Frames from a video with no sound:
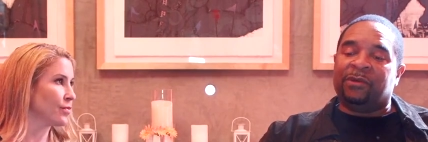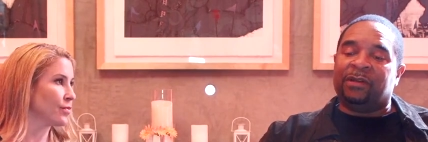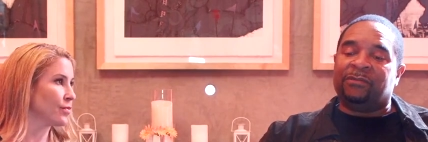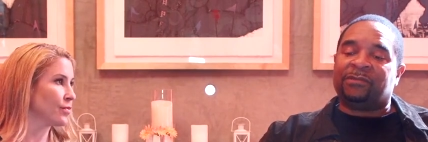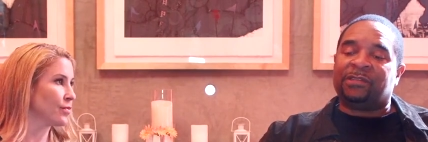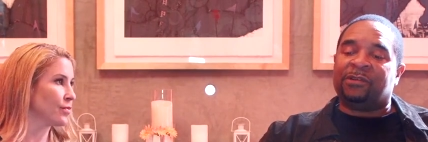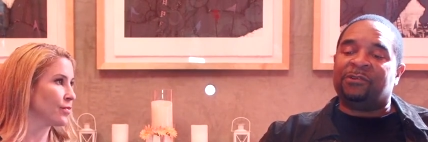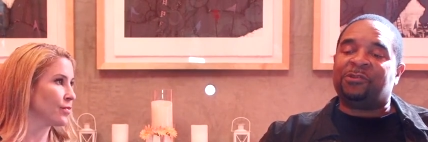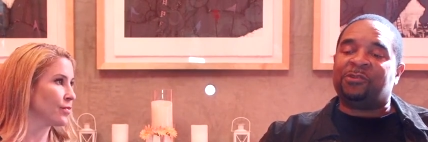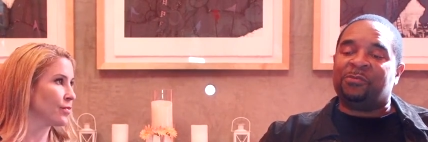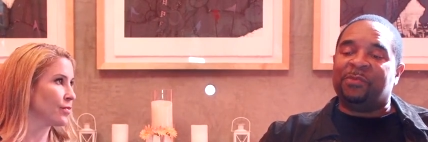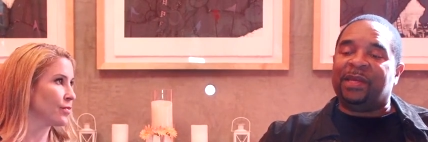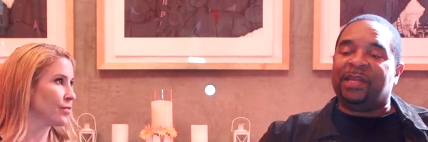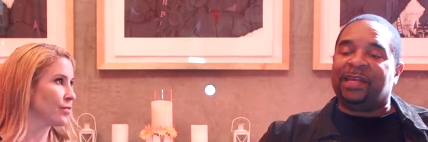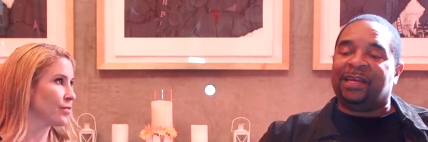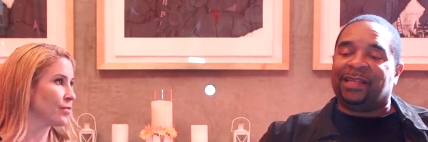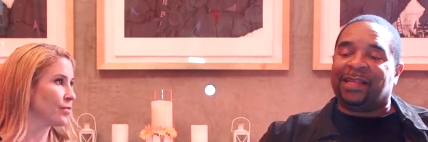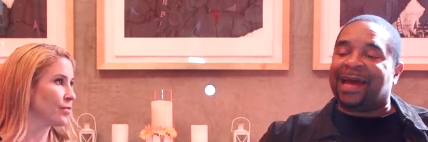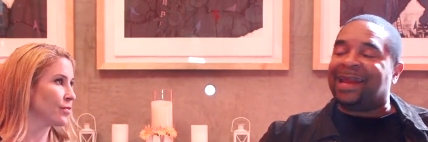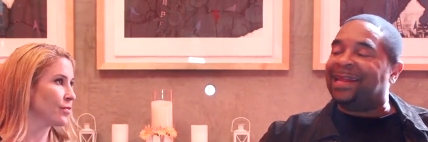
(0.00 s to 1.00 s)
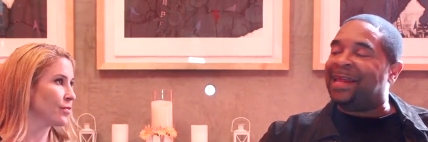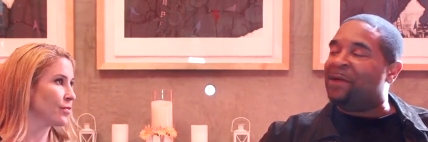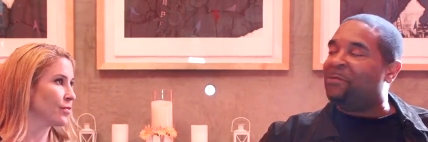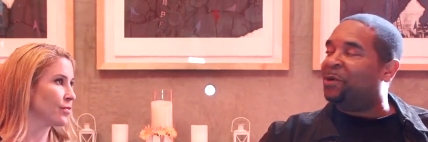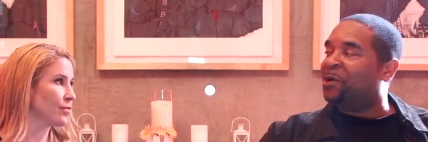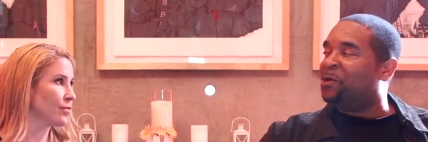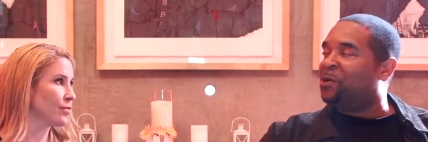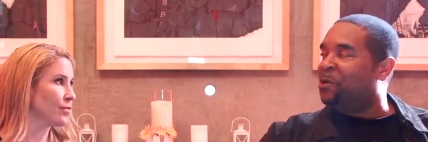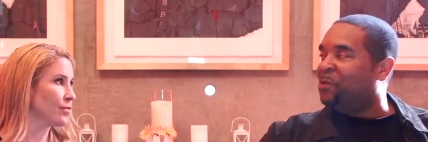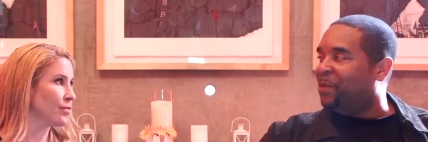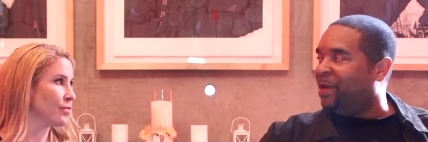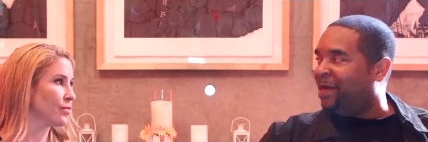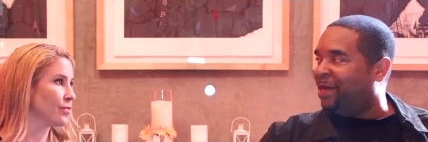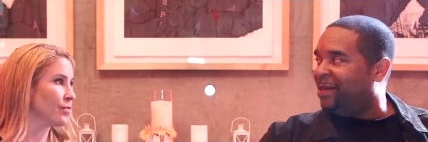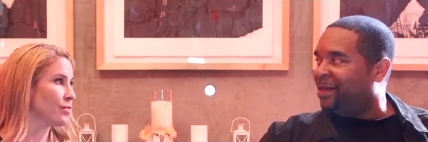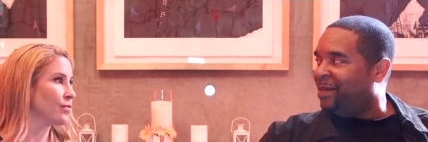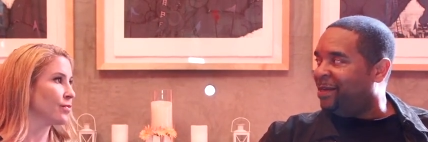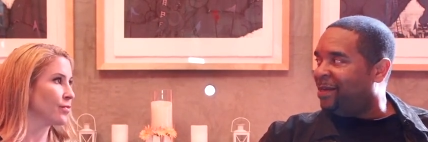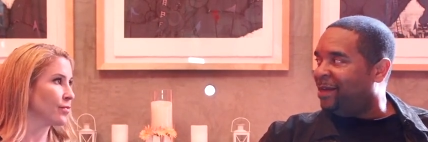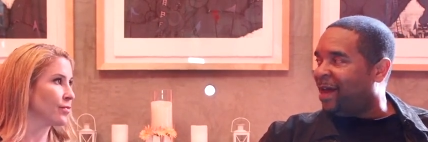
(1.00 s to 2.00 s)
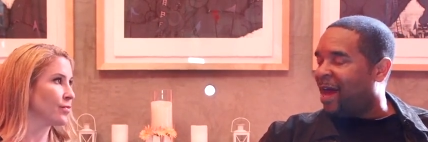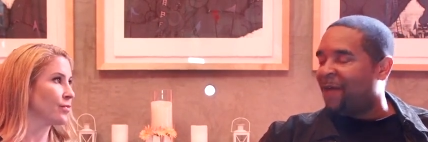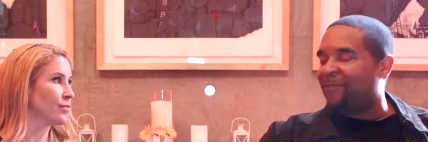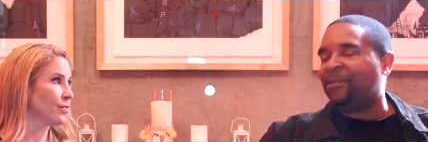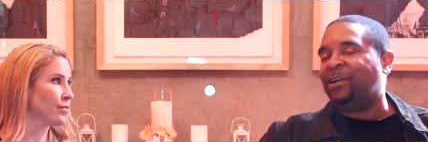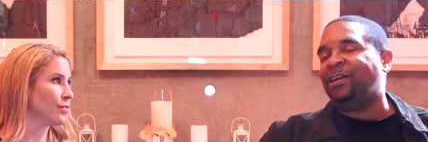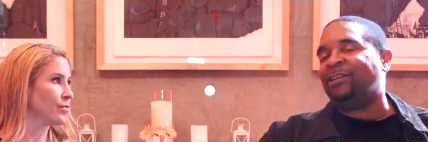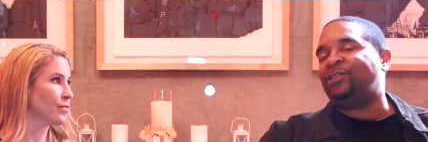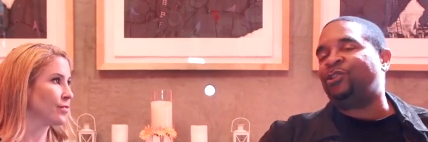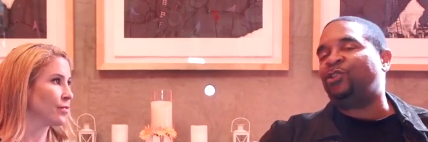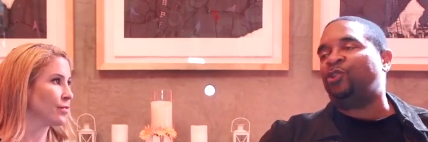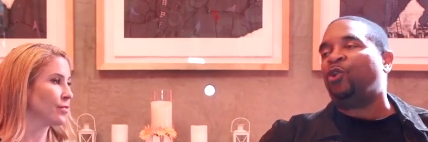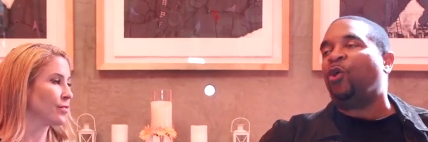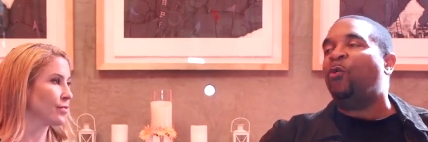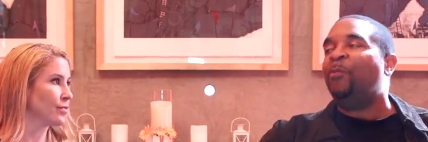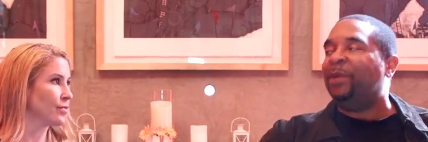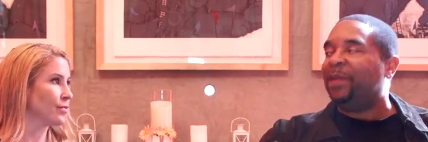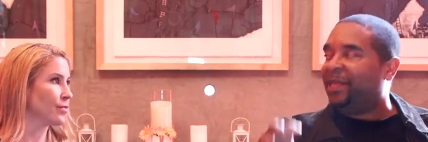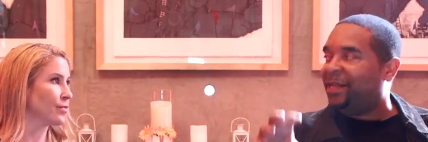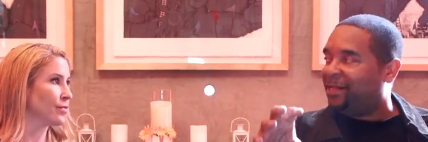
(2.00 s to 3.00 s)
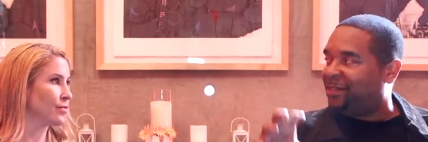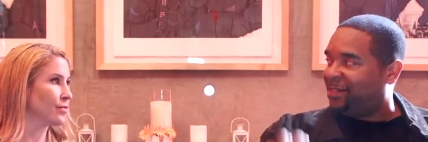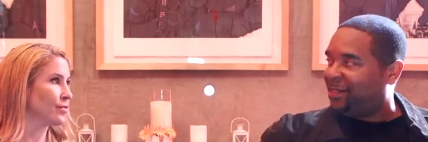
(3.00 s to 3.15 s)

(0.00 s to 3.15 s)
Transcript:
Speaker 1: rid of social media, a lot of that would go away. I've cut so many